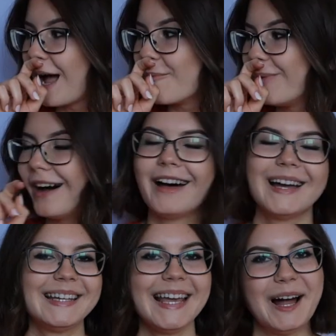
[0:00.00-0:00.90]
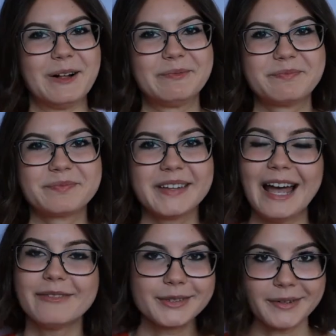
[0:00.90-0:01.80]
But yeah,
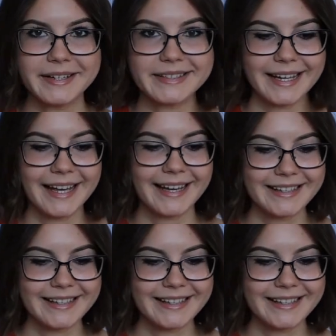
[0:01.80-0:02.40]
have a great day